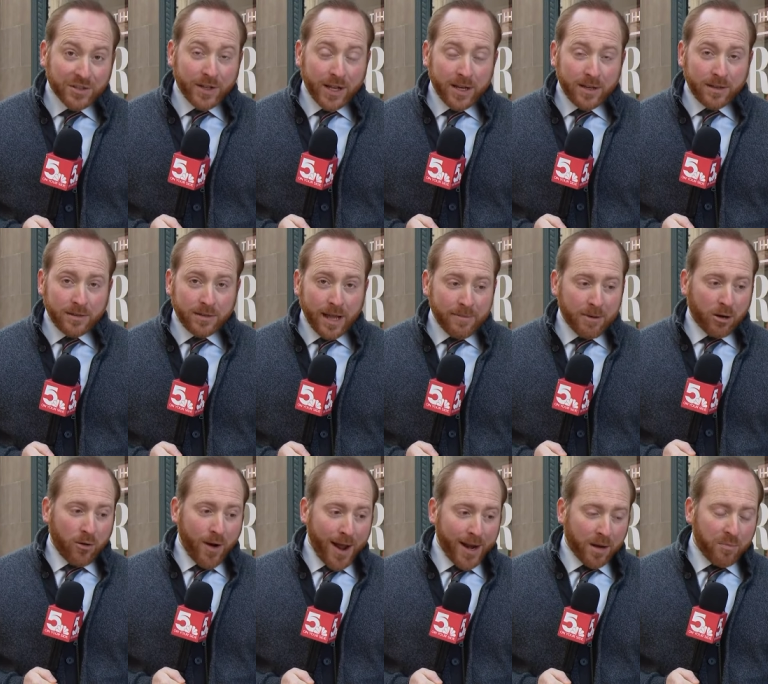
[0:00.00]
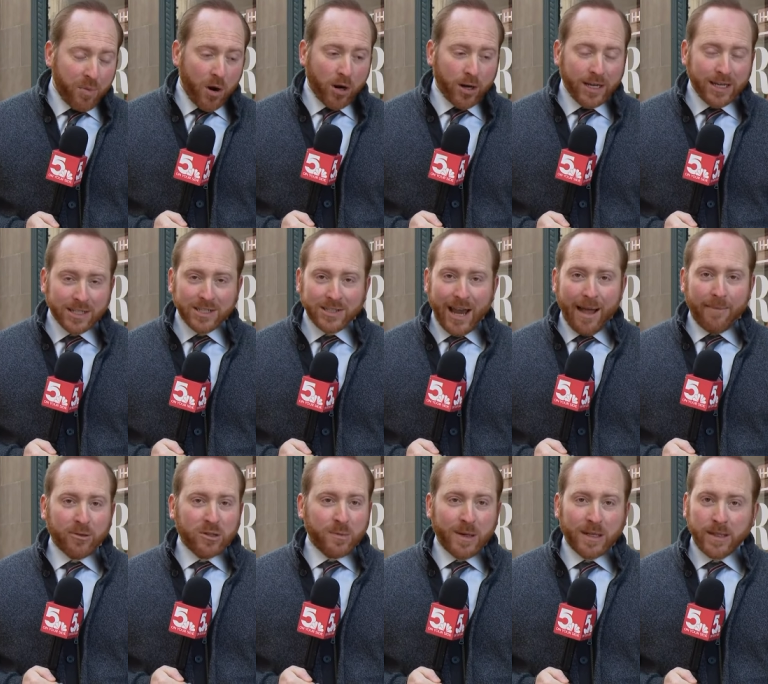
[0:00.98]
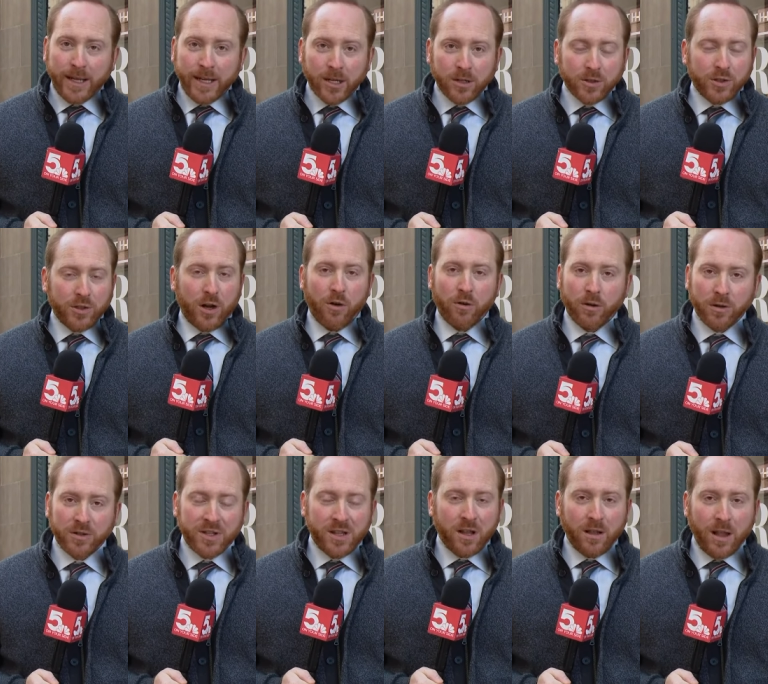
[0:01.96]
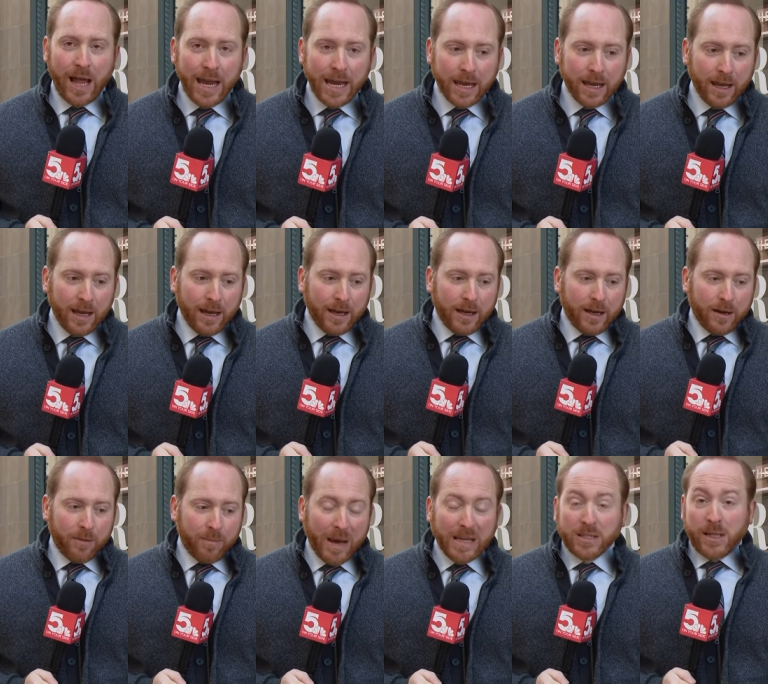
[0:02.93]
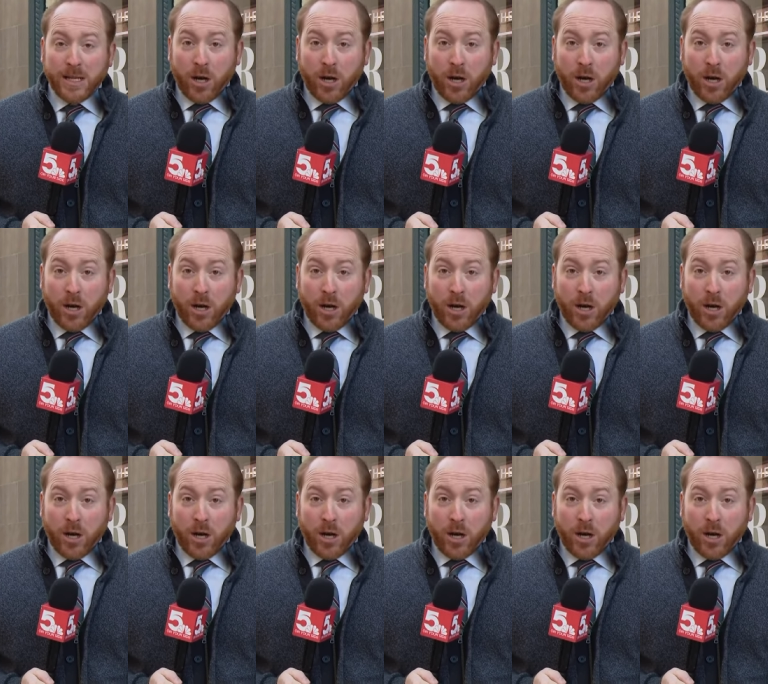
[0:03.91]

that Democratic Party establishment leaders, donors, and the like basically